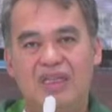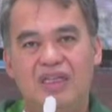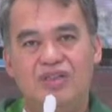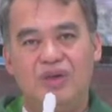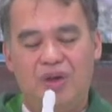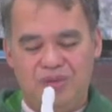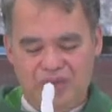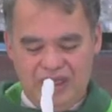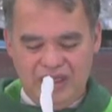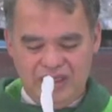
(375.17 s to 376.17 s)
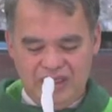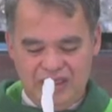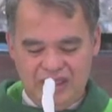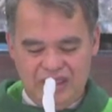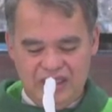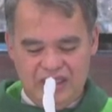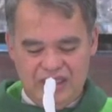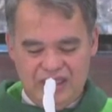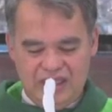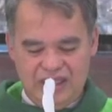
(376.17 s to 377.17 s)
So only
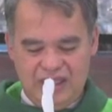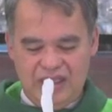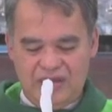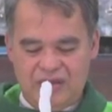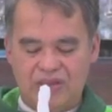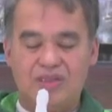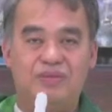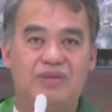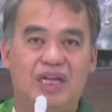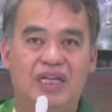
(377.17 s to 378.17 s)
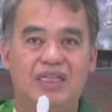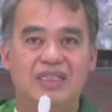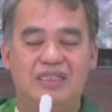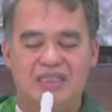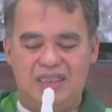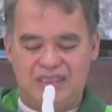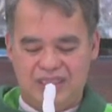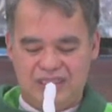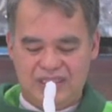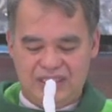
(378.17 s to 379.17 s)
in the cross of Christ
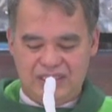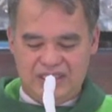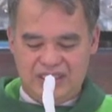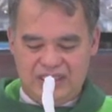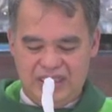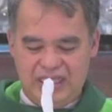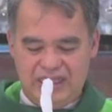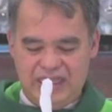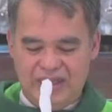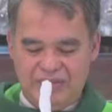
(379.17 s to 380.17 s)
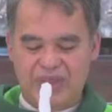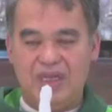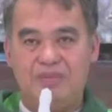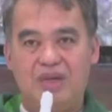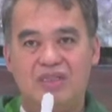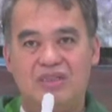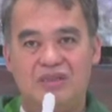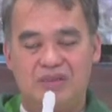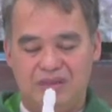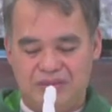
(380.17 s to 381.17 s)
that every
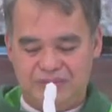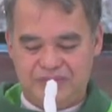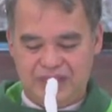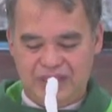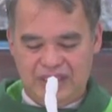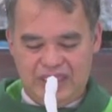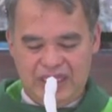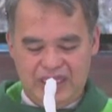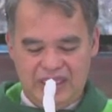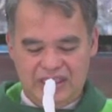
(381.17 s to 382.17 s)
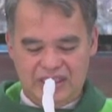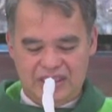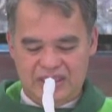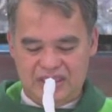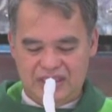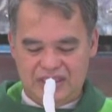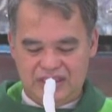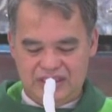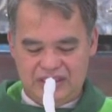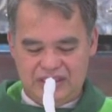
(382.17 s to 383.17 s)
apostle carries
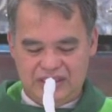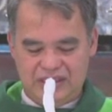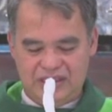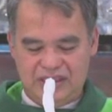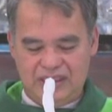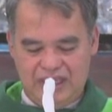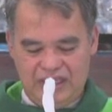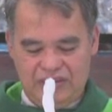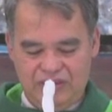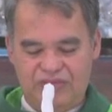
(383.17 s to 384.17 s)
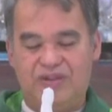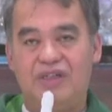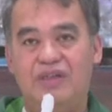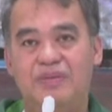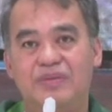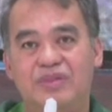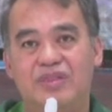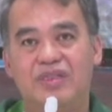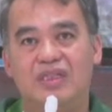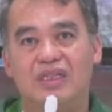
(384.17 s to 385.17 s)
and
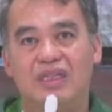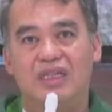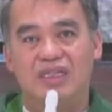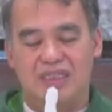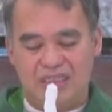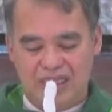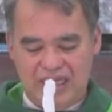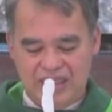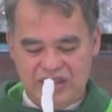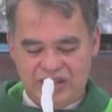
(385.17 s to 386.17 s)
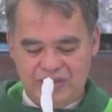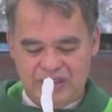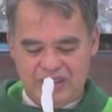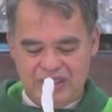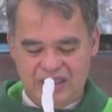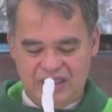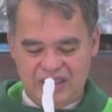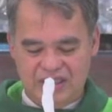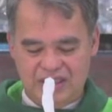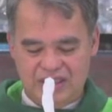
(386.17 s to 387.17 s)
confirms his legitimacy
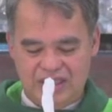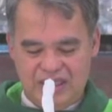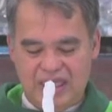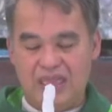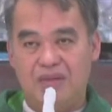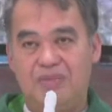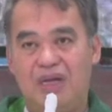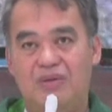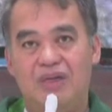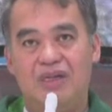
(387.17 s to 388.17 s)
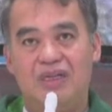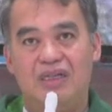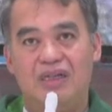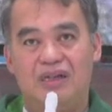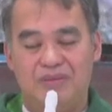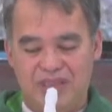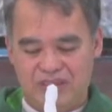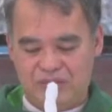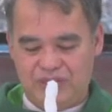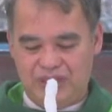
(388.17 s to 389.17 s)
and the power of
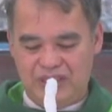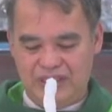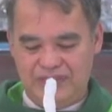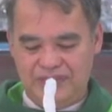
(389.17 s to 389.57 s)
his word.